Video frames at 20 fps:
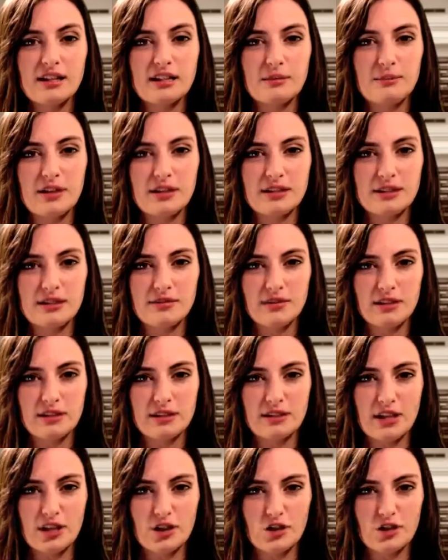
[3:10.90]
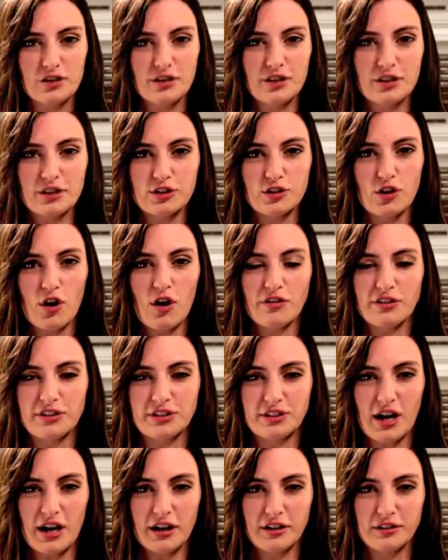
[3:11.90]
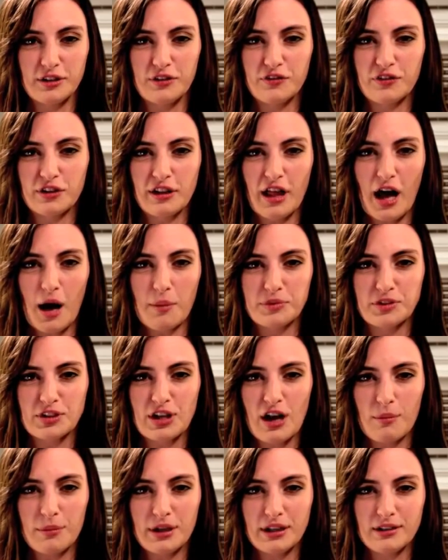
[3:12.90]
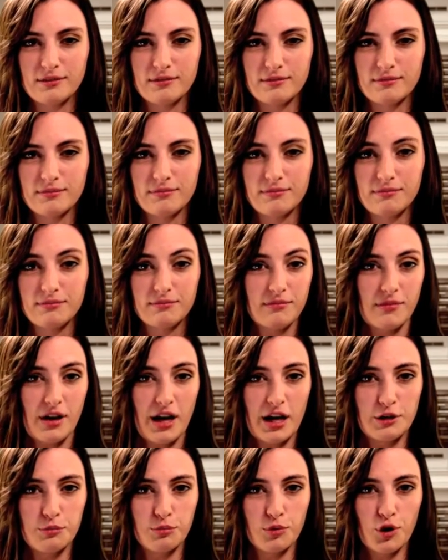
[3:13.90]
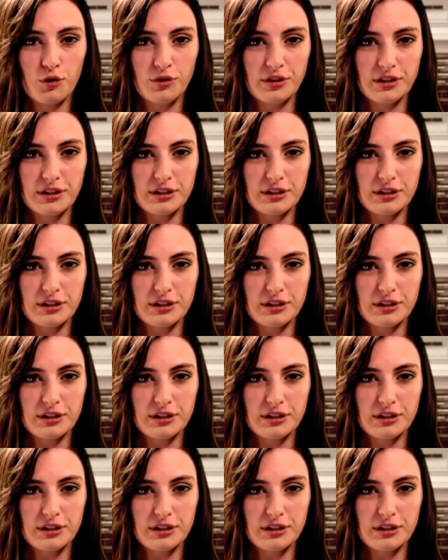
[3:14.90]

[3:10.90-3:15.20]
Let's be a civilization that saw the cycle of collapse coming and broke